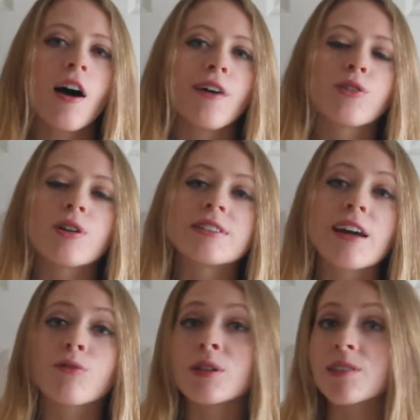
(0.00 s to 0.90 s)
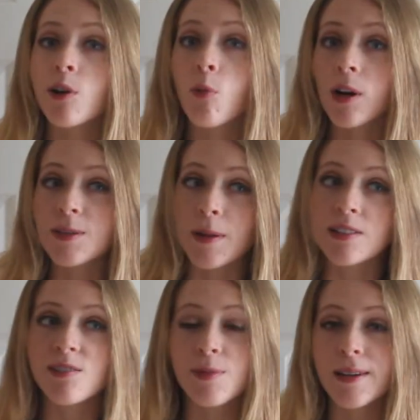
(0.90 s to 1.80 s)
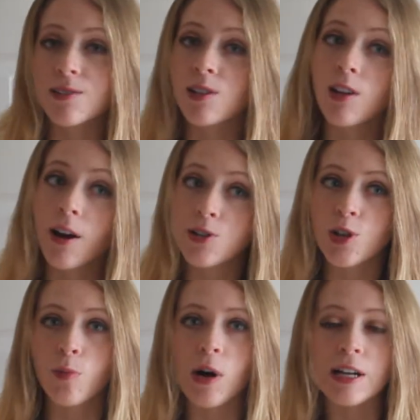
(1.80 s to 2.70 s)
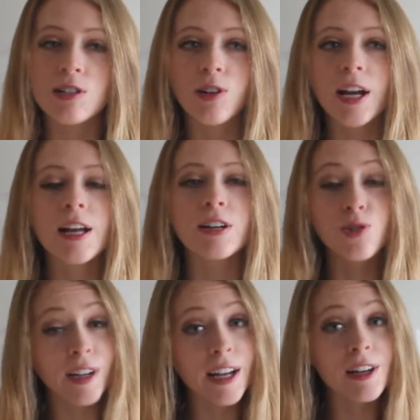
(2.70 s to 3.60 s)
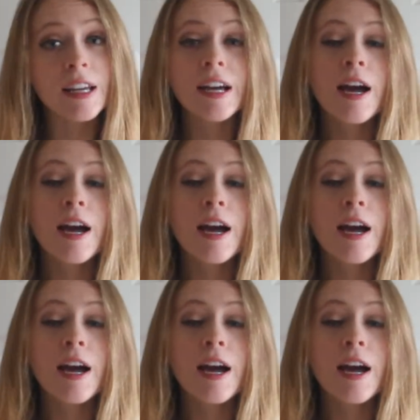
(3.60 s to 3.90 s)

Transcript: Of course, they have ones that are more expensive because they're larger, more intricate, intricate,